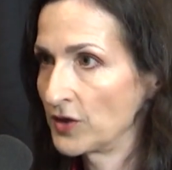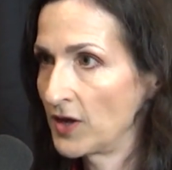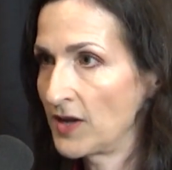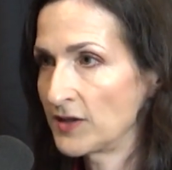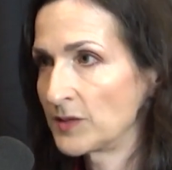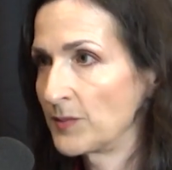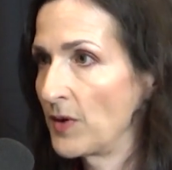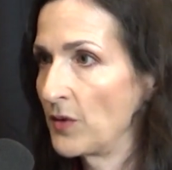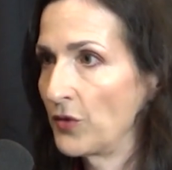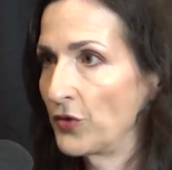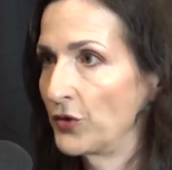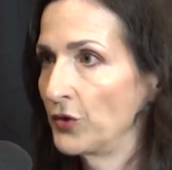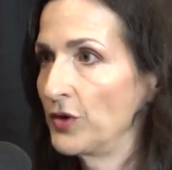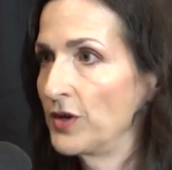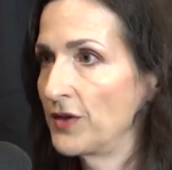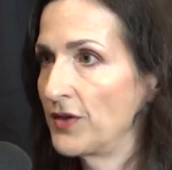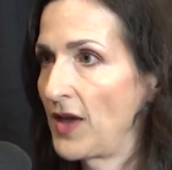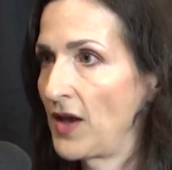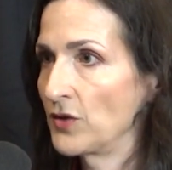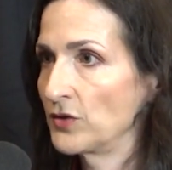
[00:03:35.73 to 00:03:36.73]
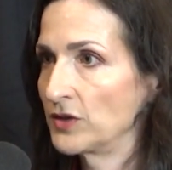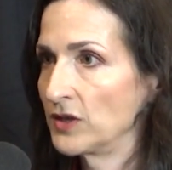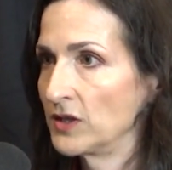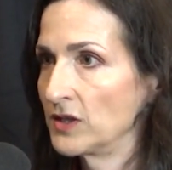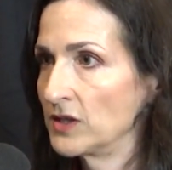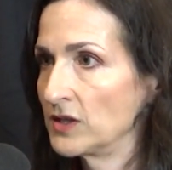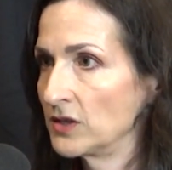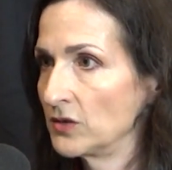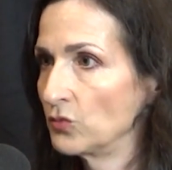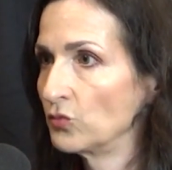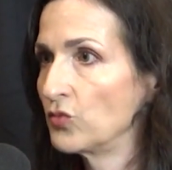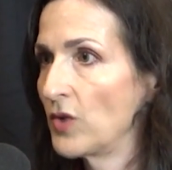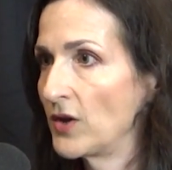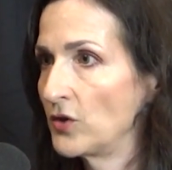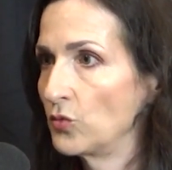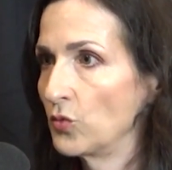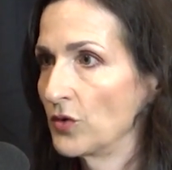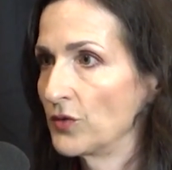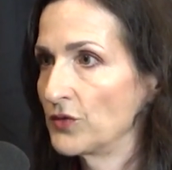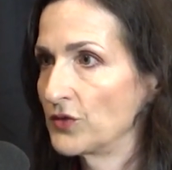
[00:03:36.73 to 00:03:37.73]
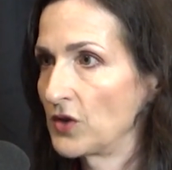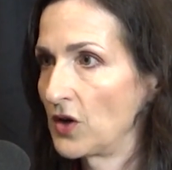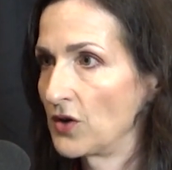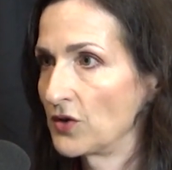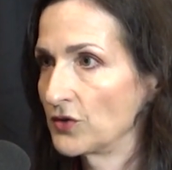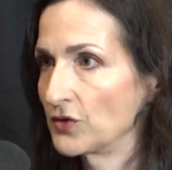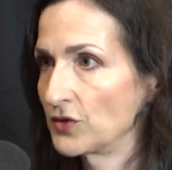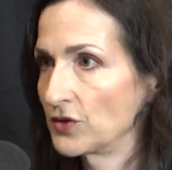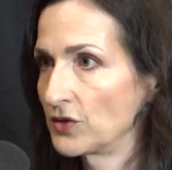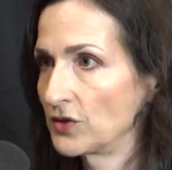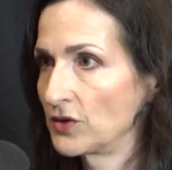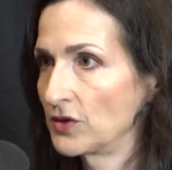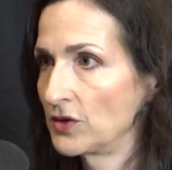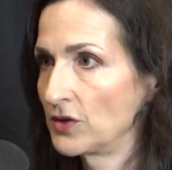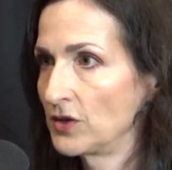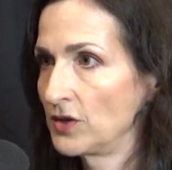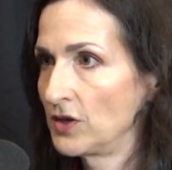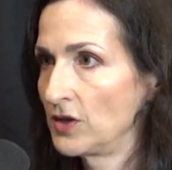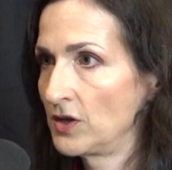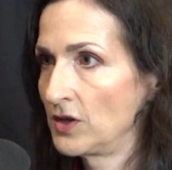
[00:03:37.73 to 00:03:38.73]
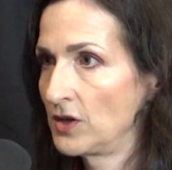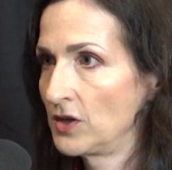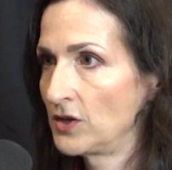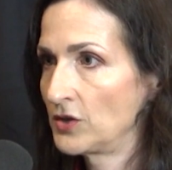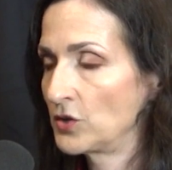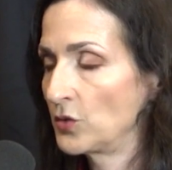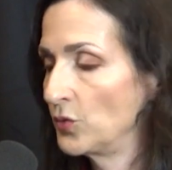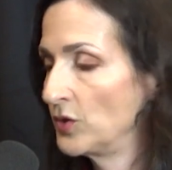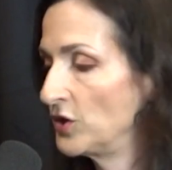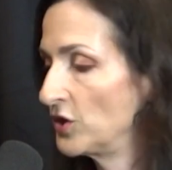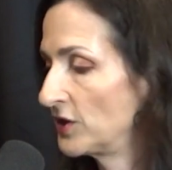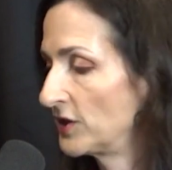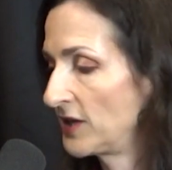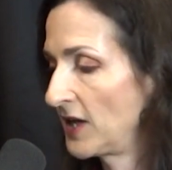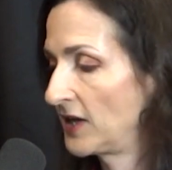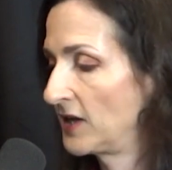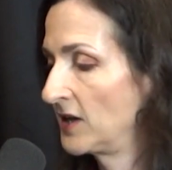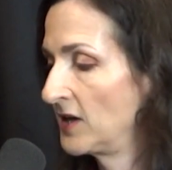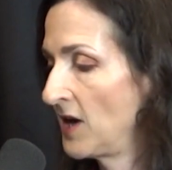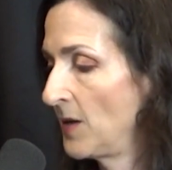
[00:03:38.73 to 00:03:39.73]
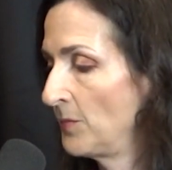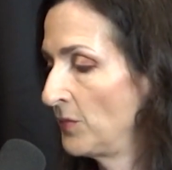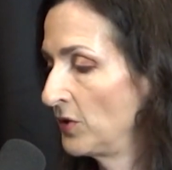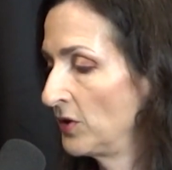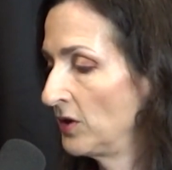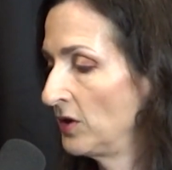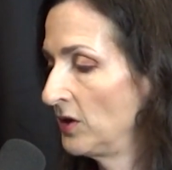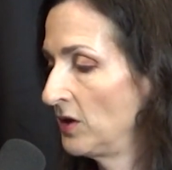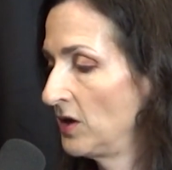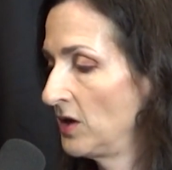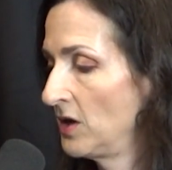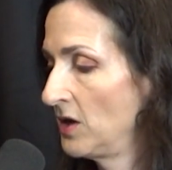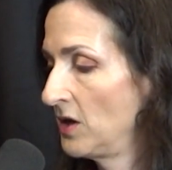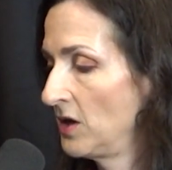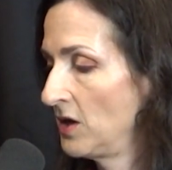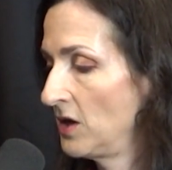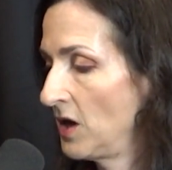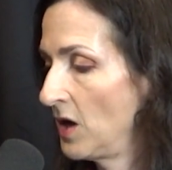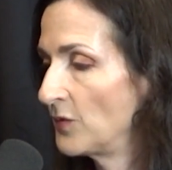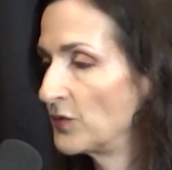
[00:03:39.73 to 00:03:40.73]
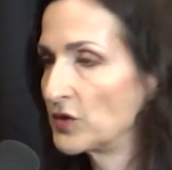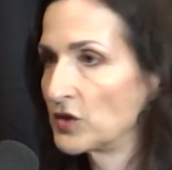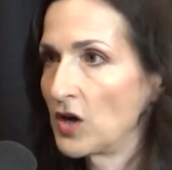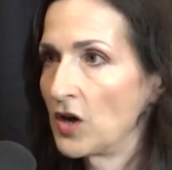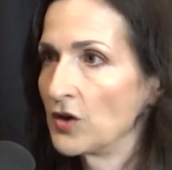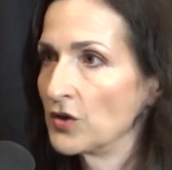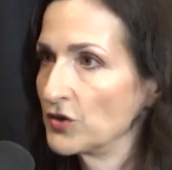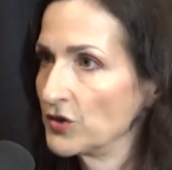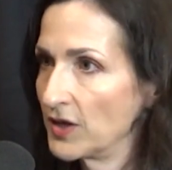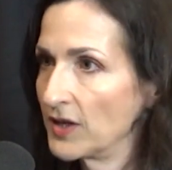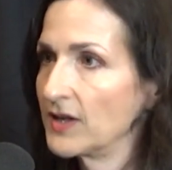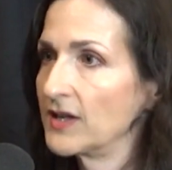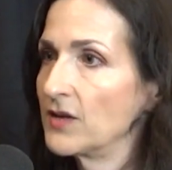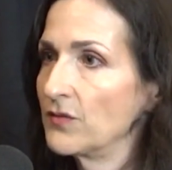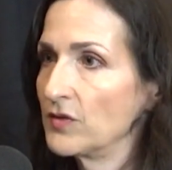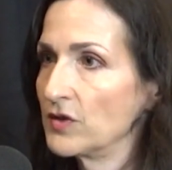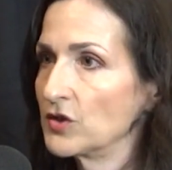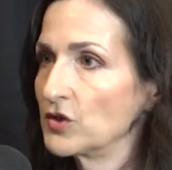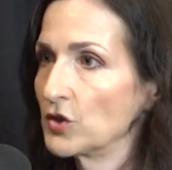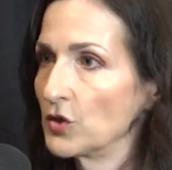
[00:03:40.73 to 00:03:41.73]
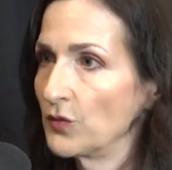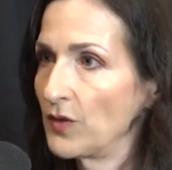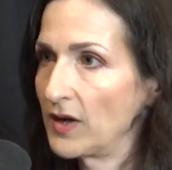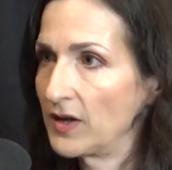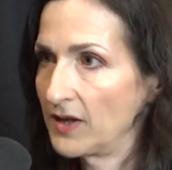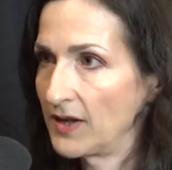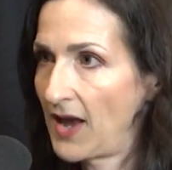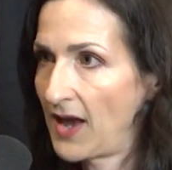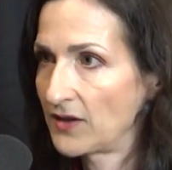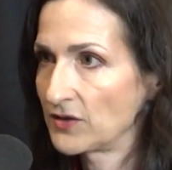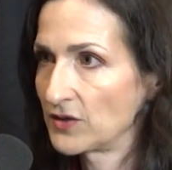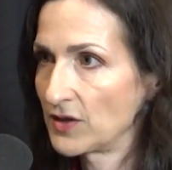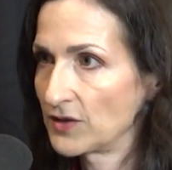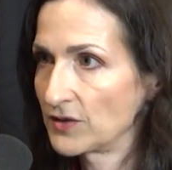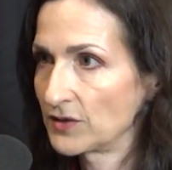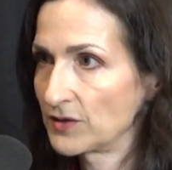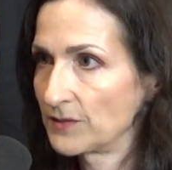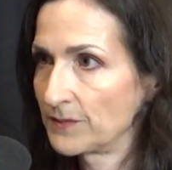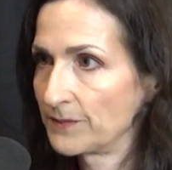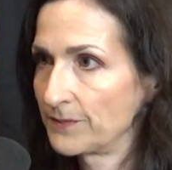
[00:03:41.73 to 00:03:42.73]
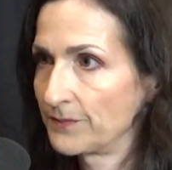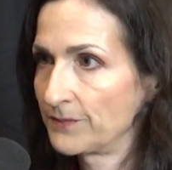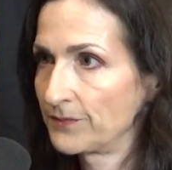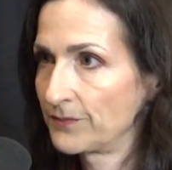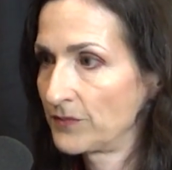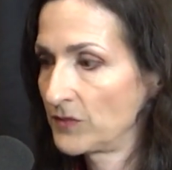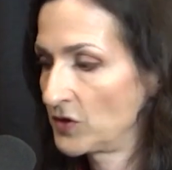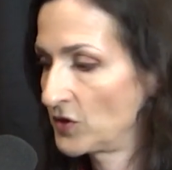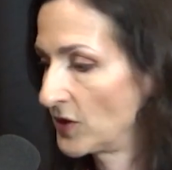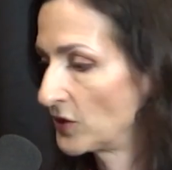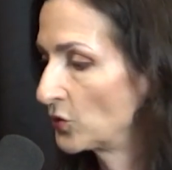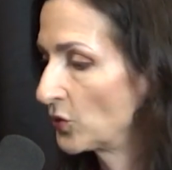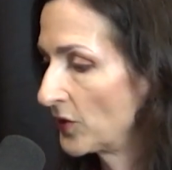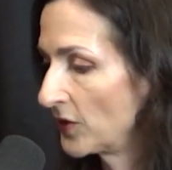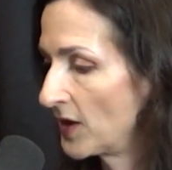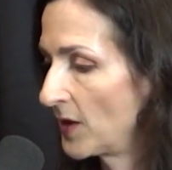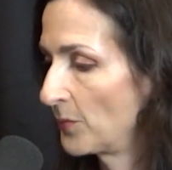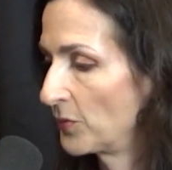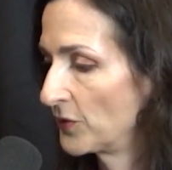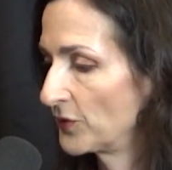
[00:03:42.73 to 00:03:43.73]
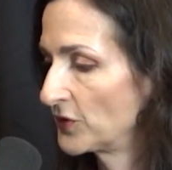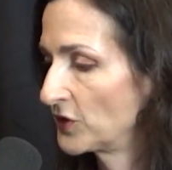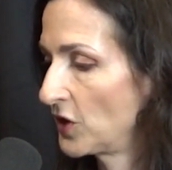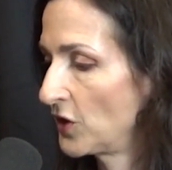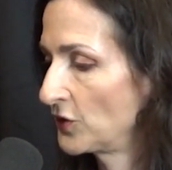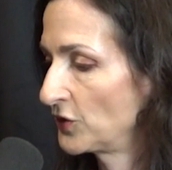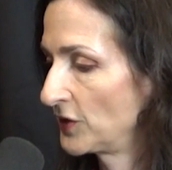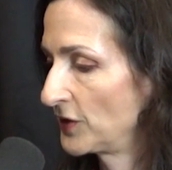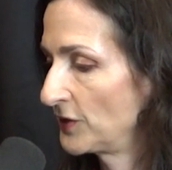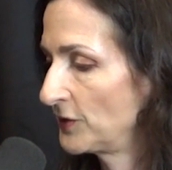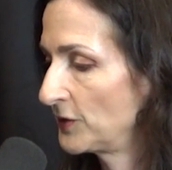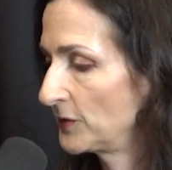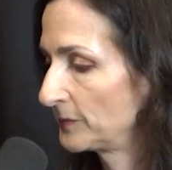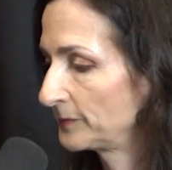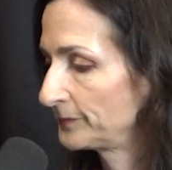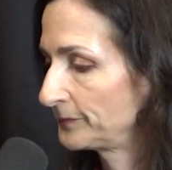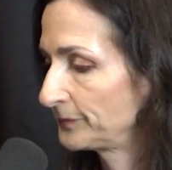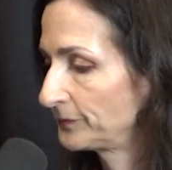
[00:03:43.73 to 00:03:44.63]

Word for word: It has about 30,000 red dwarf stars. So we just take a number of stars that a given survey can access. So that's what the number of stars is.